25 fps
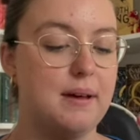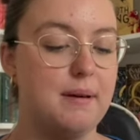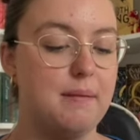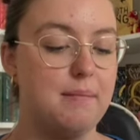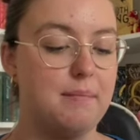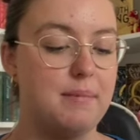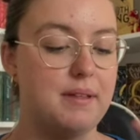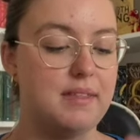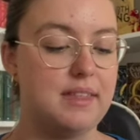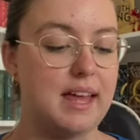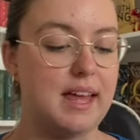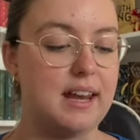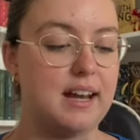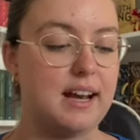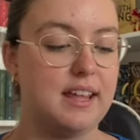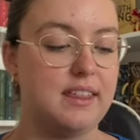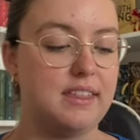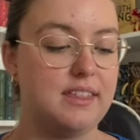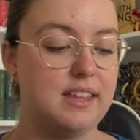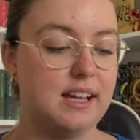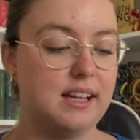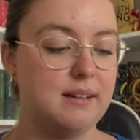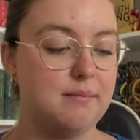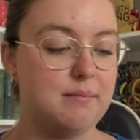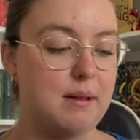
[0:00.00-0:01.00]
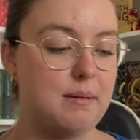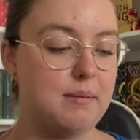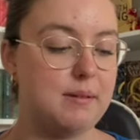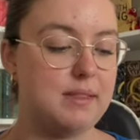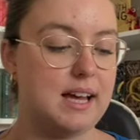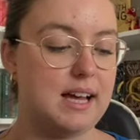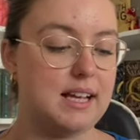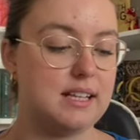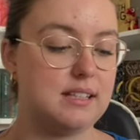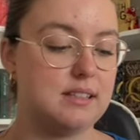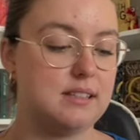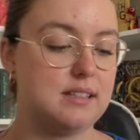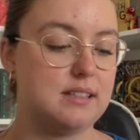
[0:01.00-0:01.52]
But then I think maybe
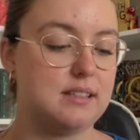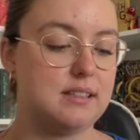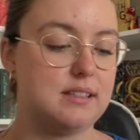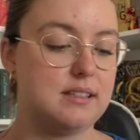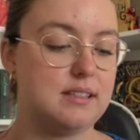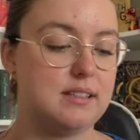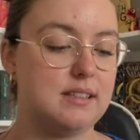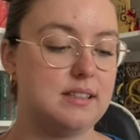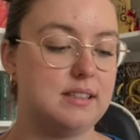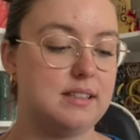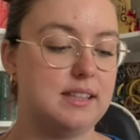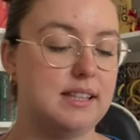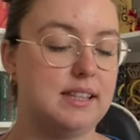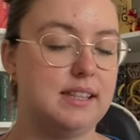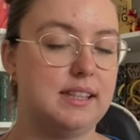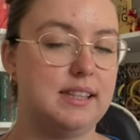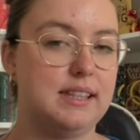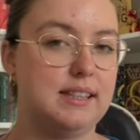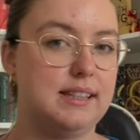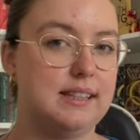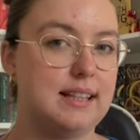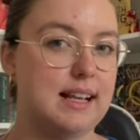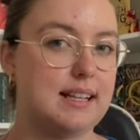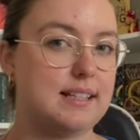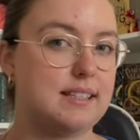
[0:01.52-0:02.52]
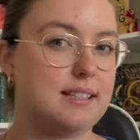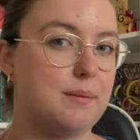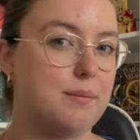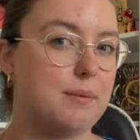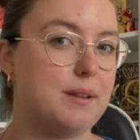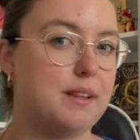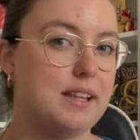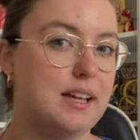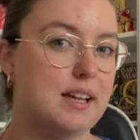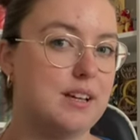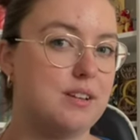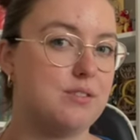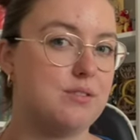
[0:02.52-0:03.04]
that's something
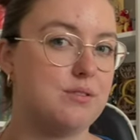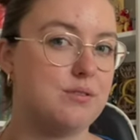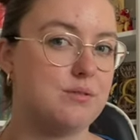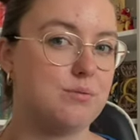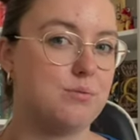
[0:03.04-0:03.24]
that